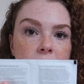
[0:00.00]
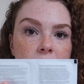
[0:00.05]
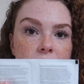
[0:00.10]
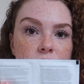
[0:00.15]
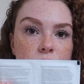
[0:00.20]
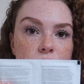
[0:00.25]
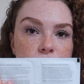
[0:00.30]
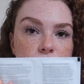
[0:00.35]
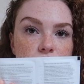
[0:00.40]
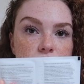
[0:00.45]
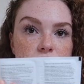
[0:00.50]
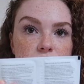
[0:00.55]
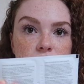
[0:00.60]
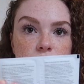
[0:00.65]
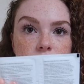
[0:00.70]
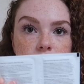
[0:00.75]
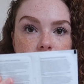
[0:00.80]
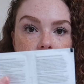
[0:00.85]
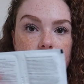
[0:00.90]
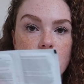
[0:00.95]
and you can just
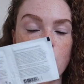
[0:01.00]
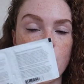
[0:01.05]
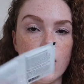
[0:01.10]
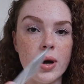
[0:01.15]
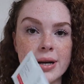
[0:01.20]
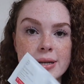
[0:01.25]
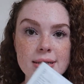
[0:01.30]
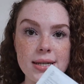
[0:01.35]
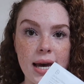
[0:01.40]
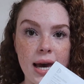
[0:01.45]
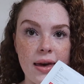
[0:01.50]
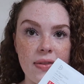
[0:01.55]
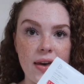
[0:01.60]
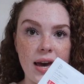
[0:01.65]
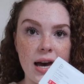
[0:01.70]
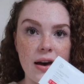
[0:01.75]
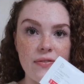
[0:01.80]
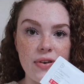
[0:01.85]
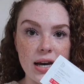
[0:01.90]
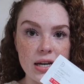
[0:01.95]
use one a day. They
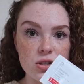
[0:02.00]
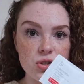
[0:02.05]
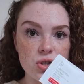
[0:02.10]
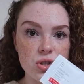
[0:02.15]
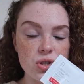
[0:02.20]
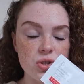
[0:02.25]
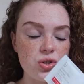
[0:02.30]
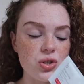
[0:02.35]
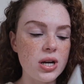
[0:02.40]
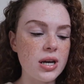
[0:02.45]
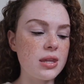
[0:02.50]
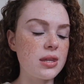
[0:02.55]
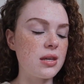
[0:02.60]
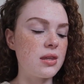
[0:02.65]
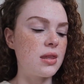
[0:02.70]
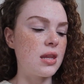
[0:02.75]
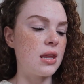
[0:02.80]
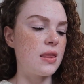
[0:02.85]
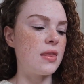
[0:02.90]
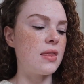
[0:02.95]
have extra strength,
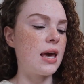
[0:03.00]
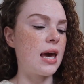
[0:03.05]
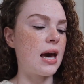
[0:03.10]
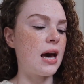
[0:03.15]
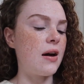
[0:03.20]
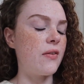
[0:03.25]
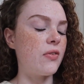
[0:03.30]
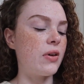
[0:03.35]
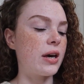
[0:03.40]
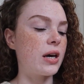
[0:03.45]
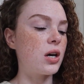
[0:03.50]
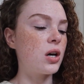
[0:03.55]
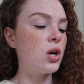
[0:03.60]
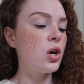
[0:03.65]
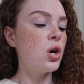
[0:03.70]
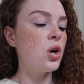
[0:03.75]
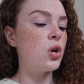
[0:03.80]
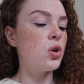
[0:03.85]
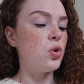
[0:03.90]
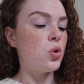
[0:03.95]
and then they have
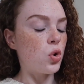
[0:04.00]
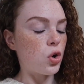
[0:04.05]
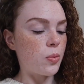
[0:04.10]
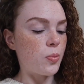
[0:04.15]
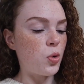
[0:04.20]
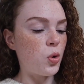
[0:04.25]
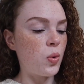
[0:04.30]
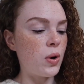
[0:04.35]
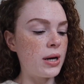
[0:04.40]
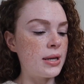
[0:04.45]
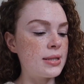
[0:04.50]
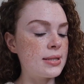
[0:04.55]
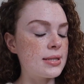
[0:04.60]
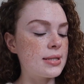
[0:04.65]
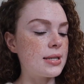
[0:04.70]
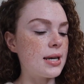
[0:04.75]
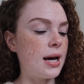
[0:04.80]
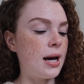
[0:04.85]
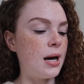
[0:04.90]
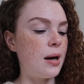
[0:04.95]
normal
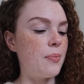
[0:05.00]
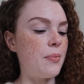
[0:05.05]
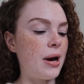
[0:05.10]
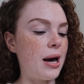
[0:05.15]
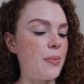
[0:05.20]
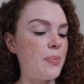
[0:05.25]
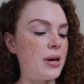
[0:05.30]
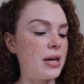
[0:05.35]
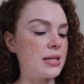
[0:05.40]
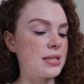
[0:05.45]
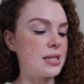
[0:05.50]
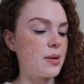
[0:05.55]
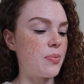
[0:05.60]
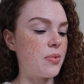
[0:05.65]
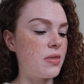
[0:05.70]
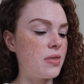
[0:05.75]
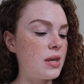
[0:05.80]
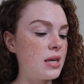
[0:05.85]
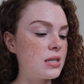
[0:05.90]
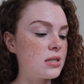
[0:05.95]
ones. I picked
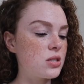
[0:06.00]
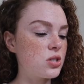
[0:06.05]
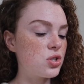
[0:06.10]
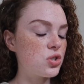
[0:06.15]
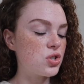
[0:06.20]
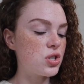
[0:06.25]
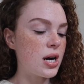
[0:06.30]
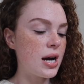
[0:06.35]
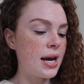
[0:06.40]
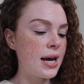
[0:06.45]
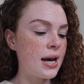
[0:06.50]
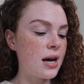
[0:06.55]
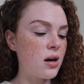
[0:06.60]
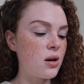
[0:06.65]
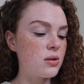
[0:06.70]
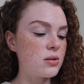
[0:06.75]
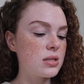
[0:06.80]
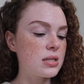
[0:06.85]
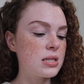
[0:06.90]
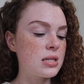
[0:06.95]
up these to try
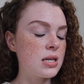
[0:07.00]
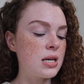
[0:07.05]
out.